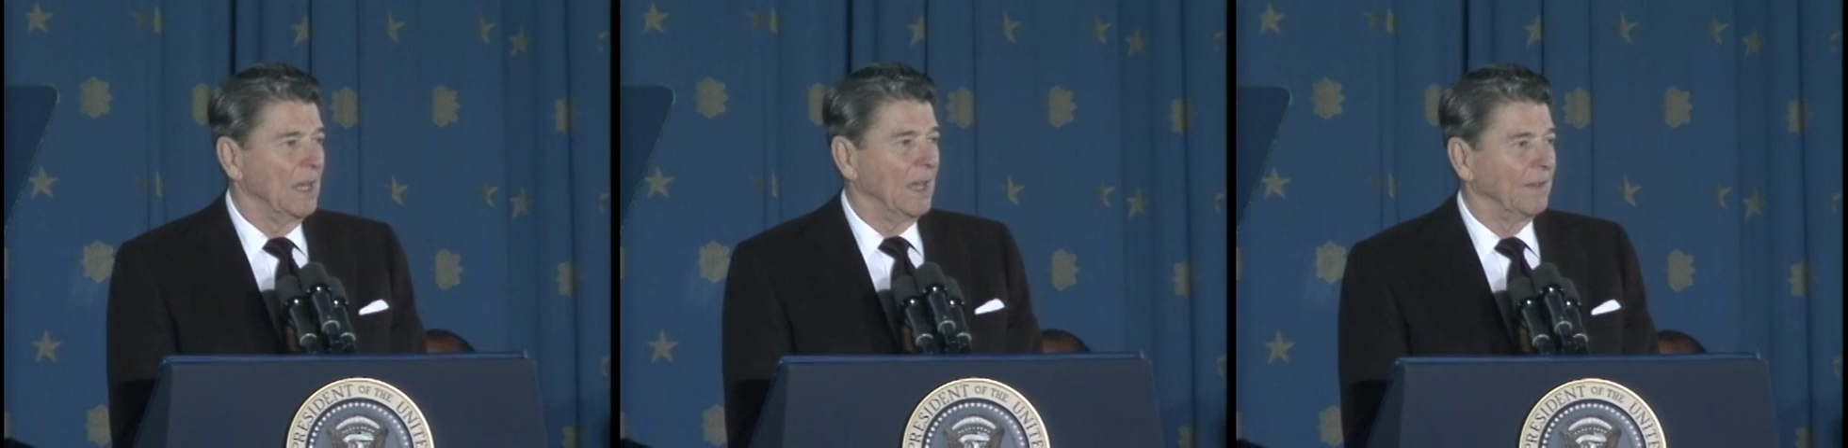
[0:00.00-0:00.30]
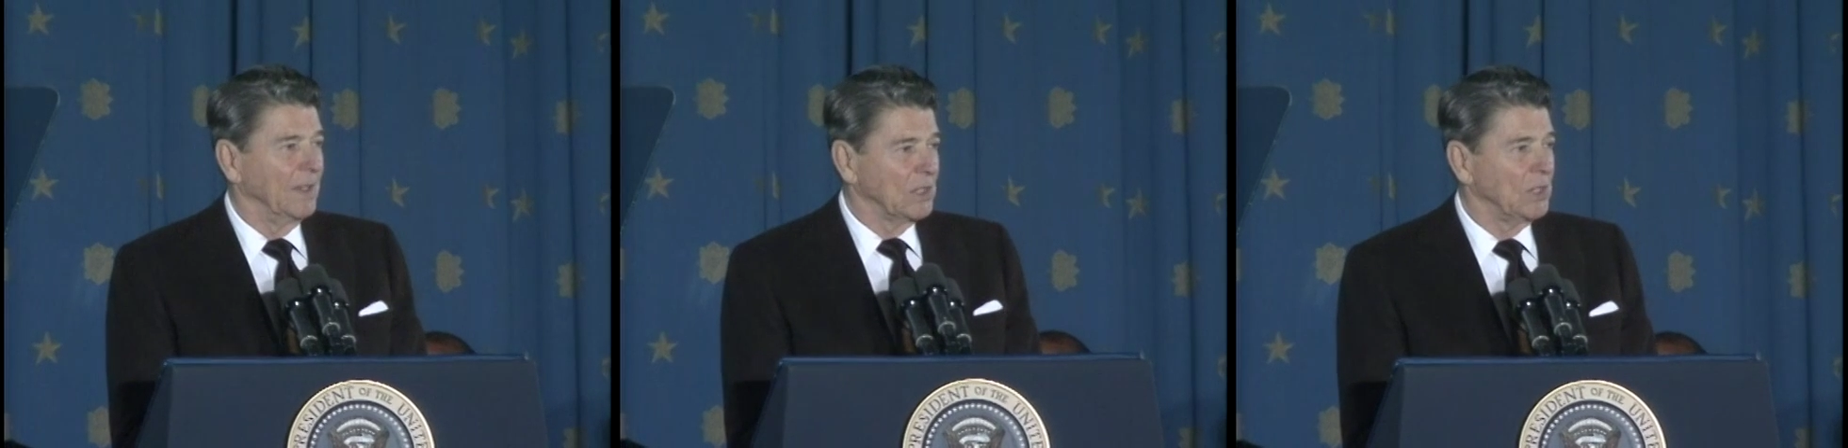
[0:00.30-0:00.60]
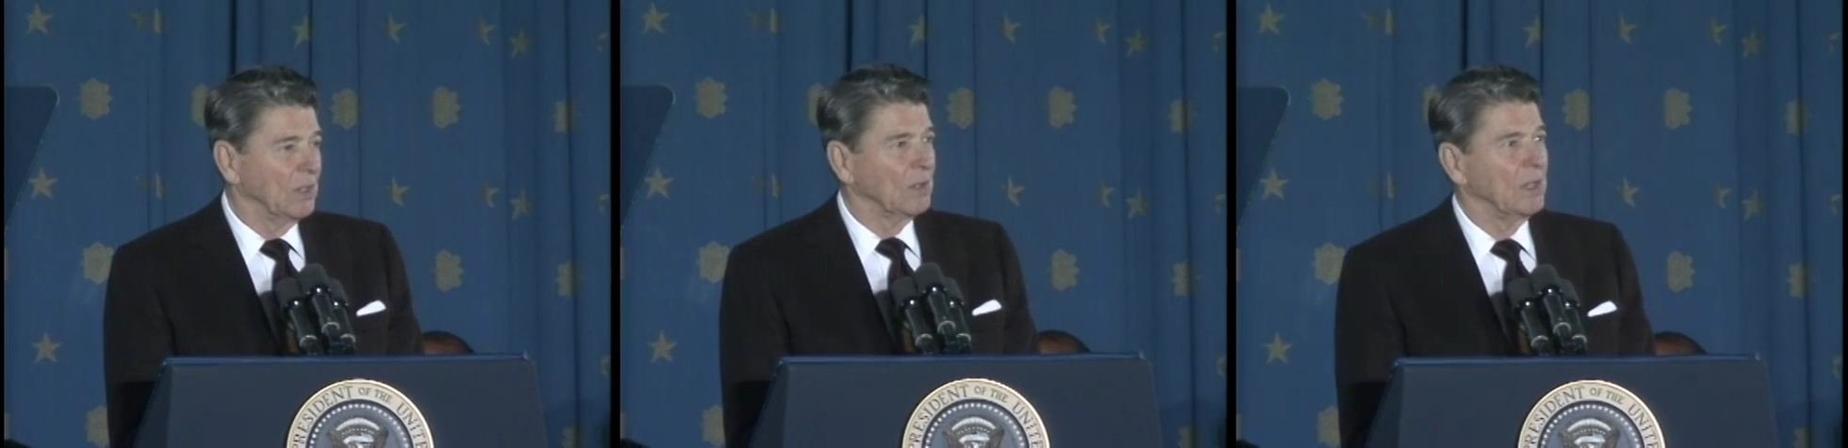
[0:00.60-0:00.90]
And
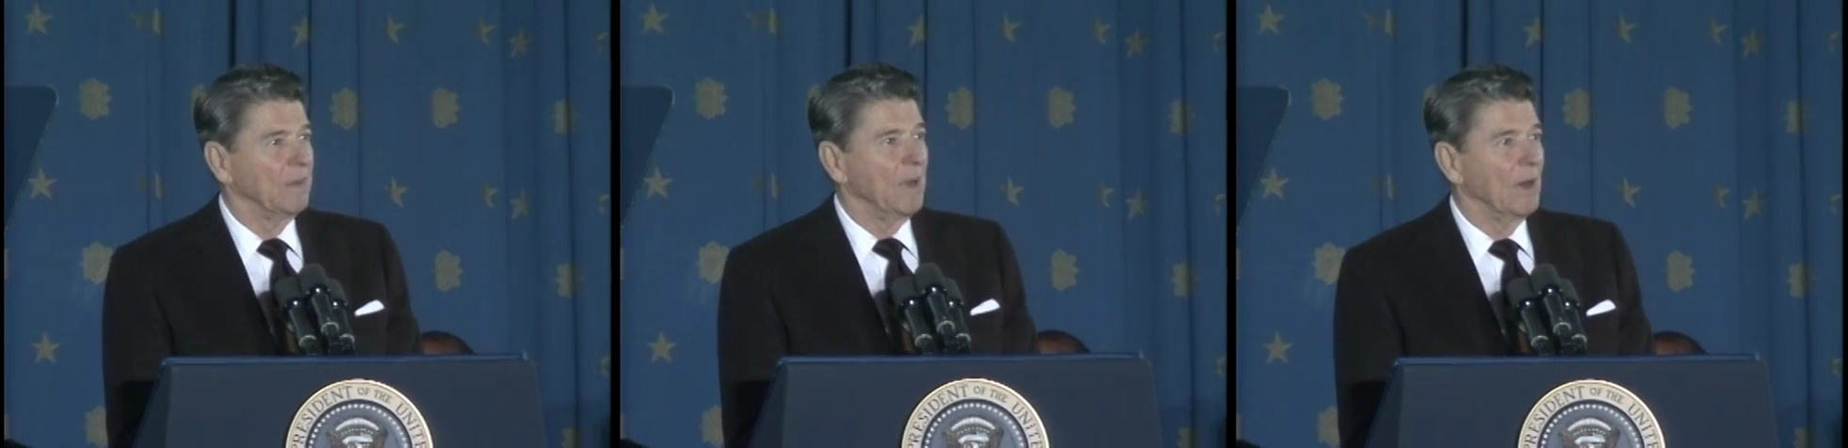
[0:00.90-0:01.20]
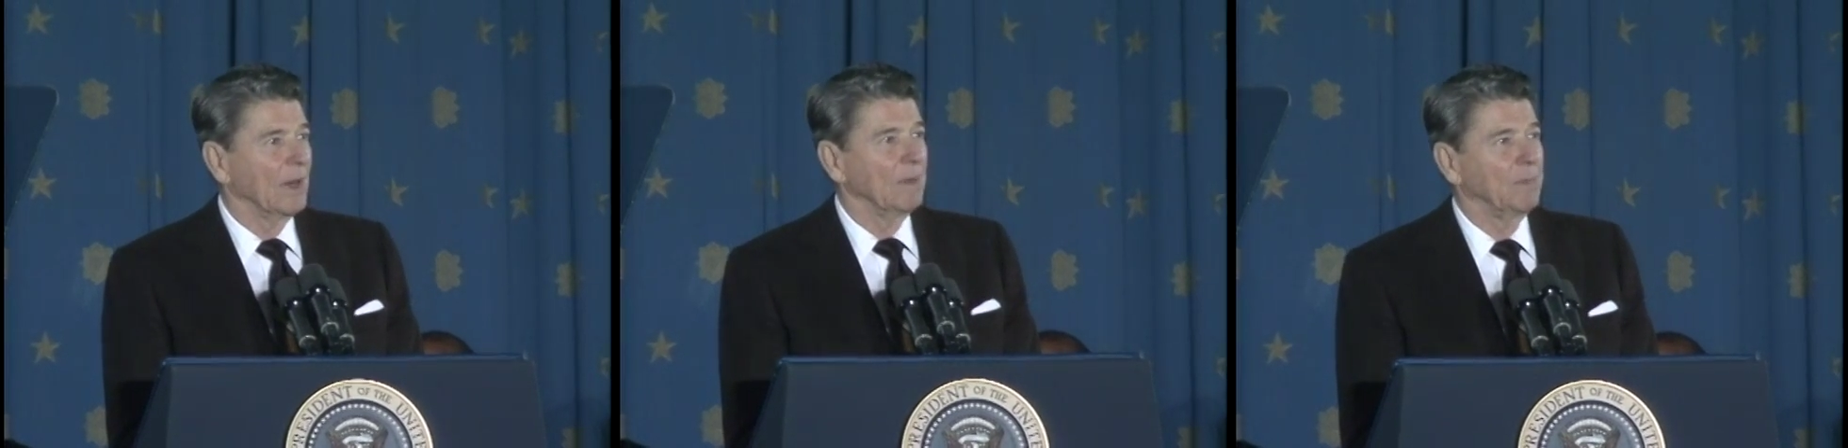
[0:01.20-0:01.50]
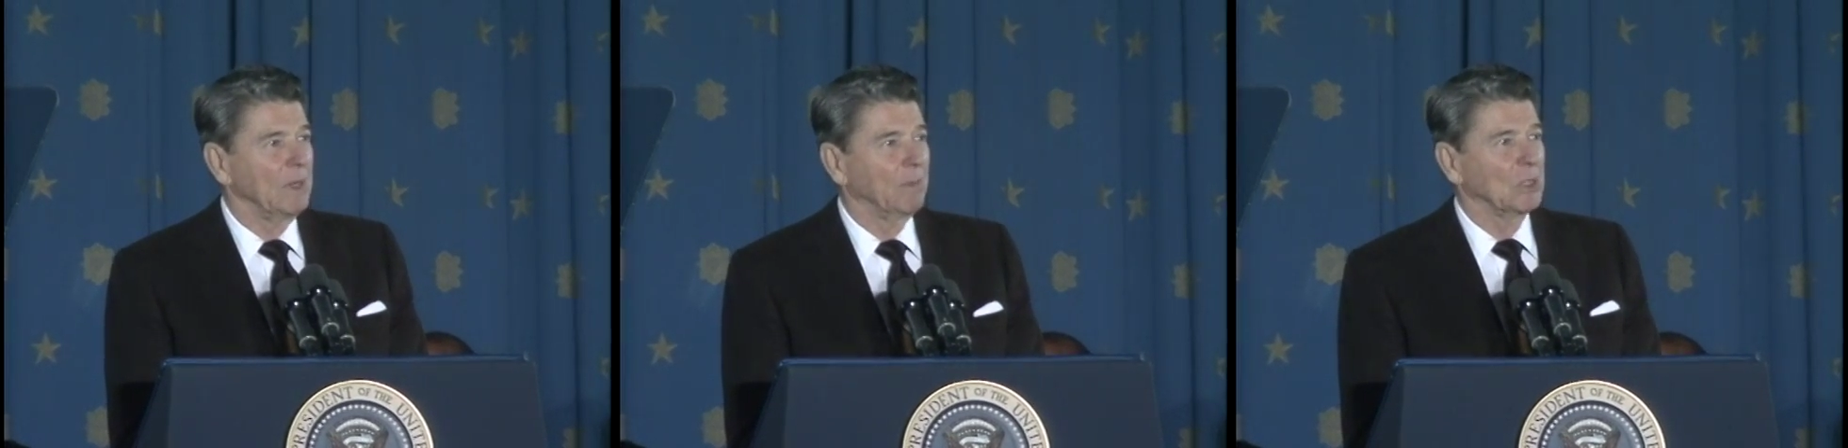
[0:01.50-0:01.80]
this year, the American
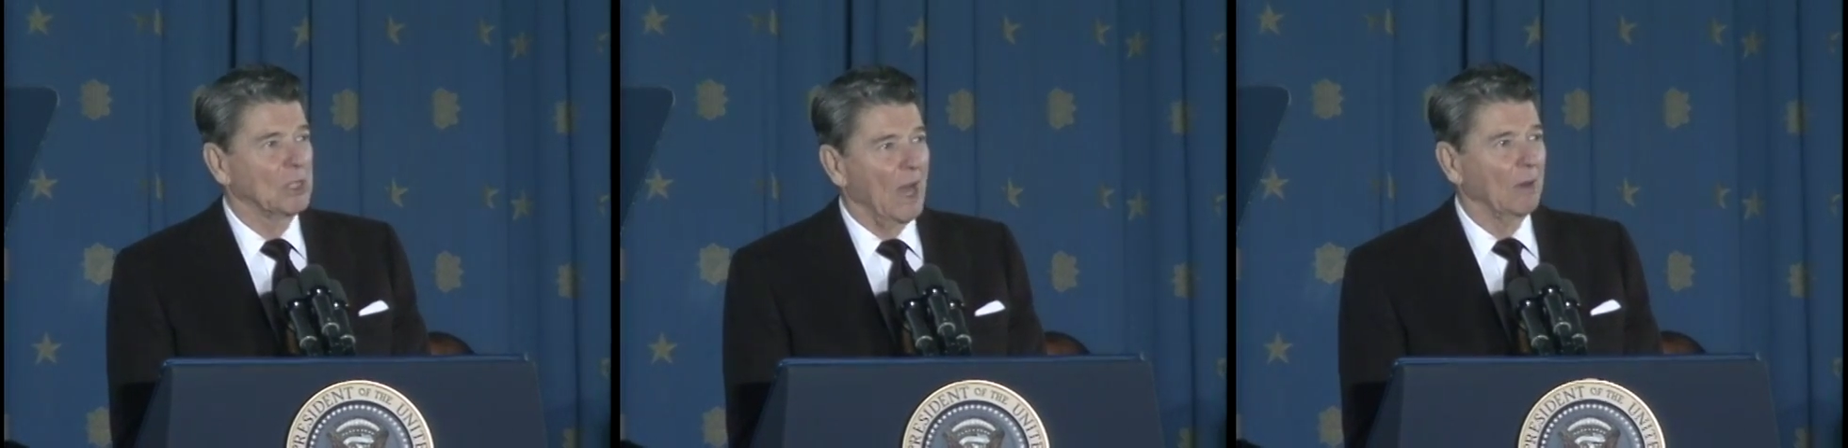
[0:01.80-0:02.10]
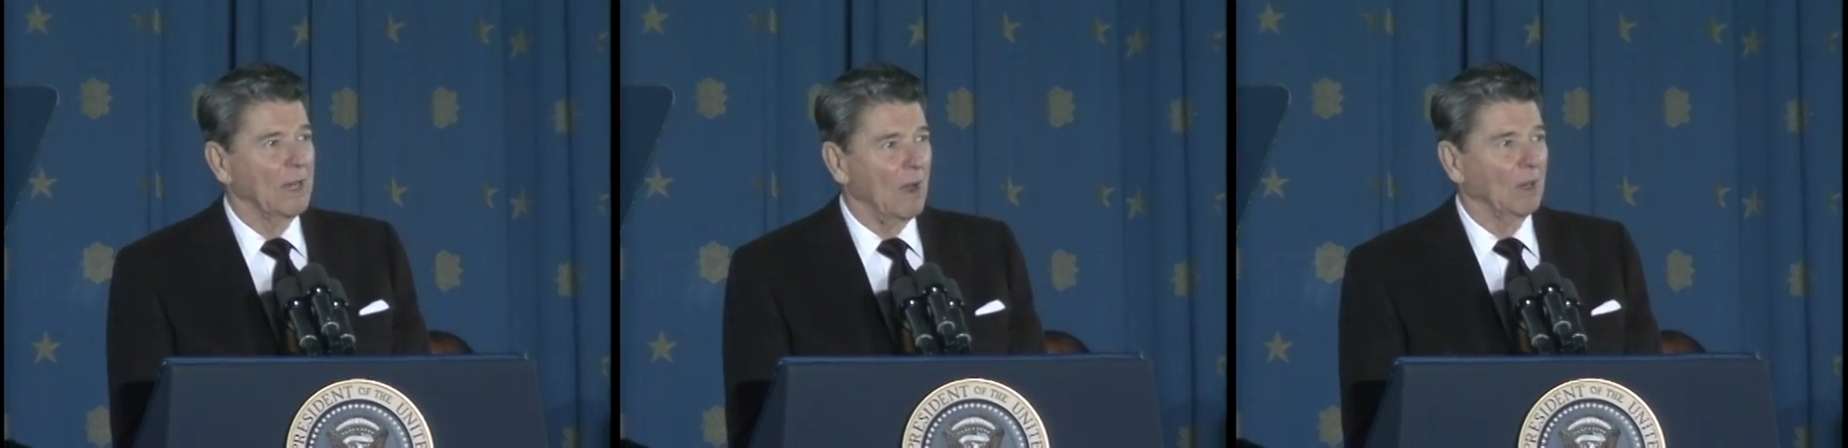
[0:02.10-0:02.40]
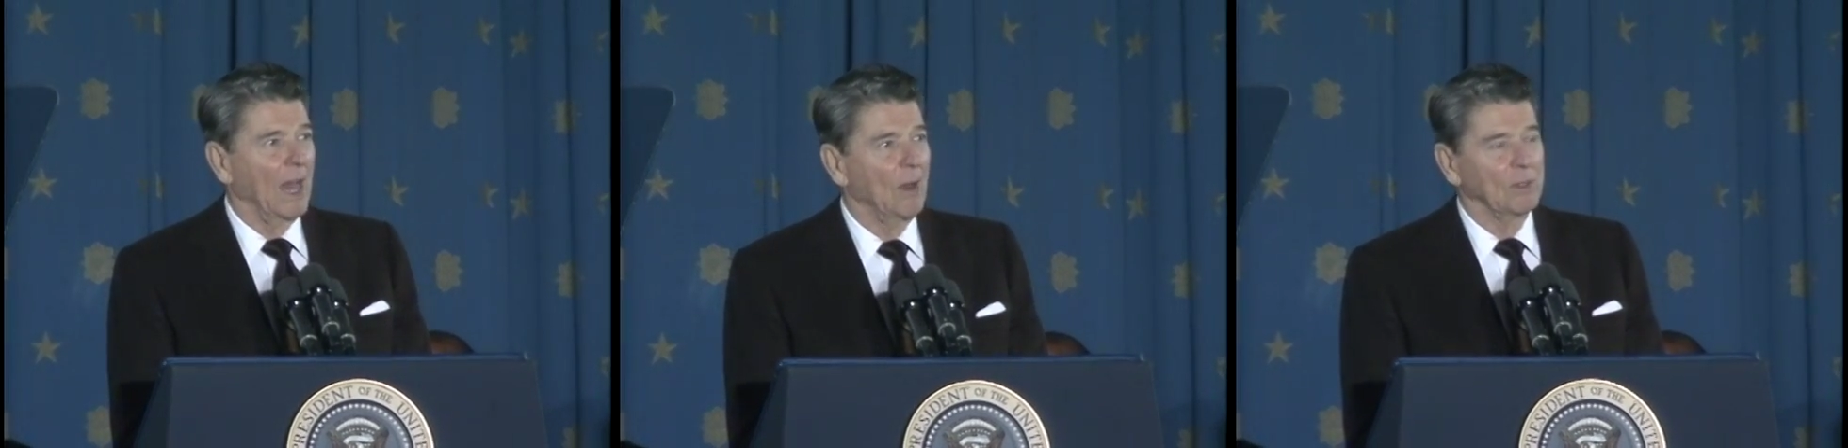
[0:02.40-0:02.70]
people shouted
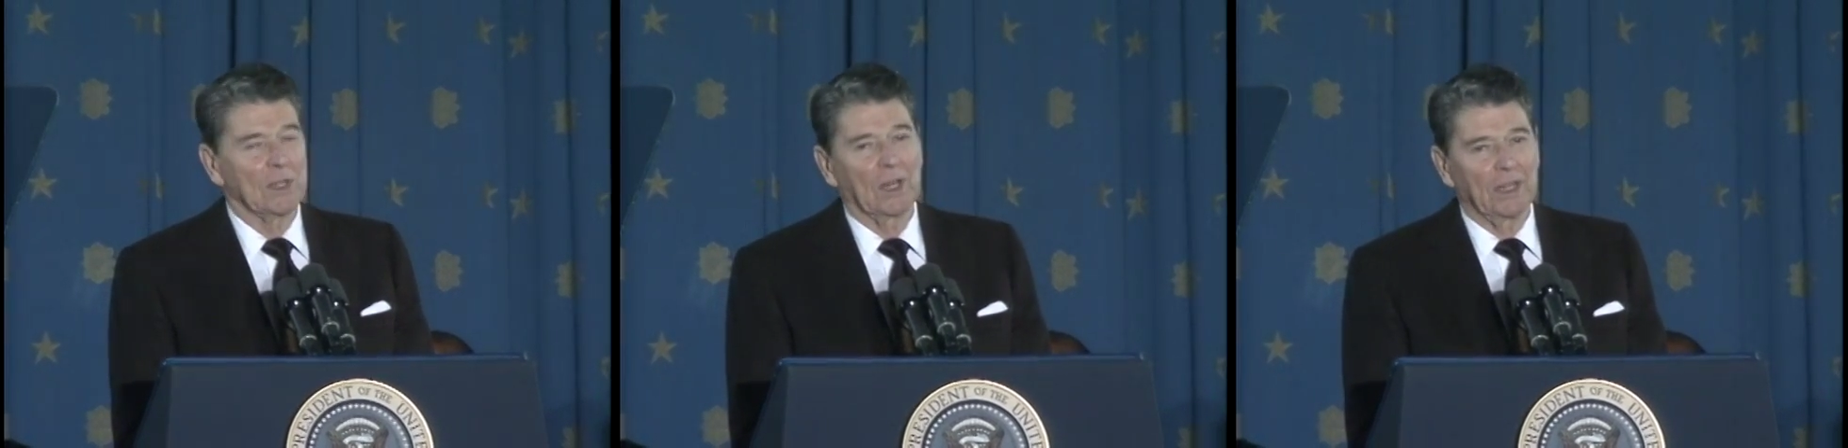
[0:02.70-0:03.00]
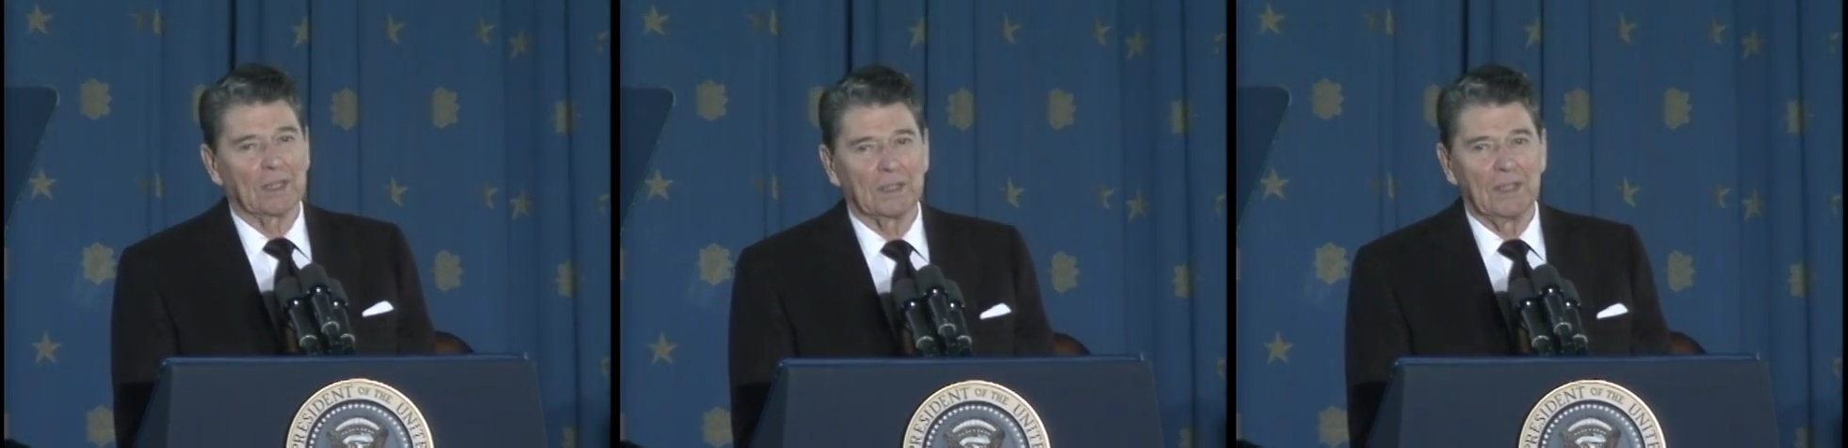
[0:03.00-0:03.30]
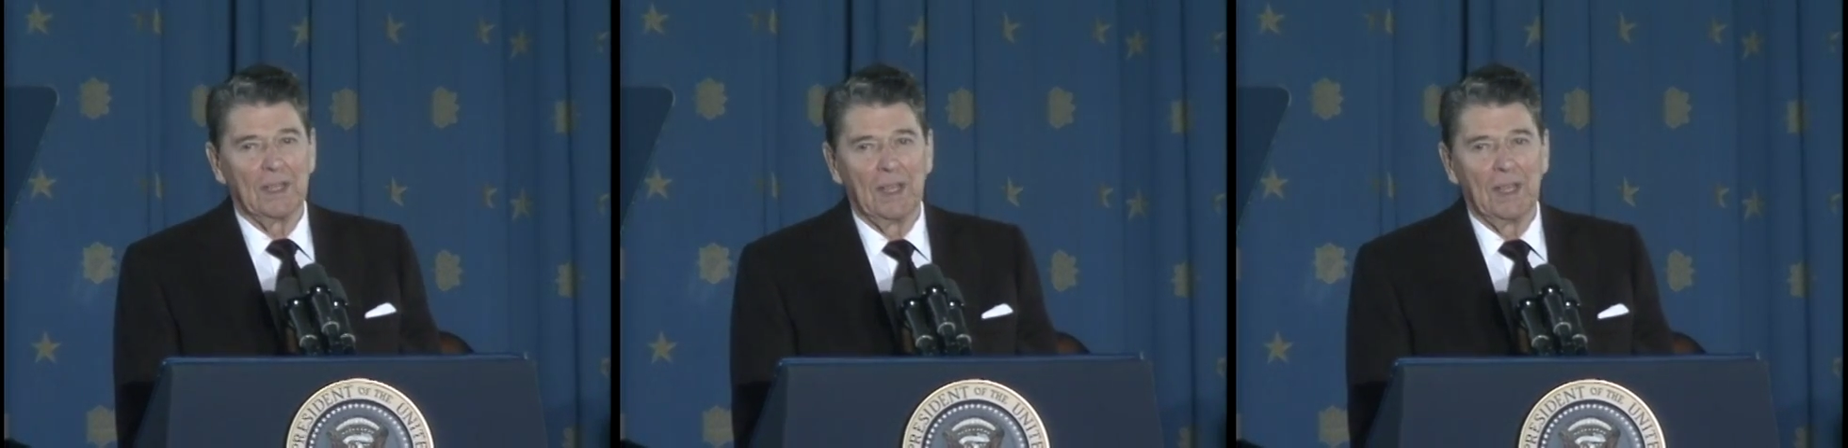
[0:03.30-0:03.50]
out loud and clear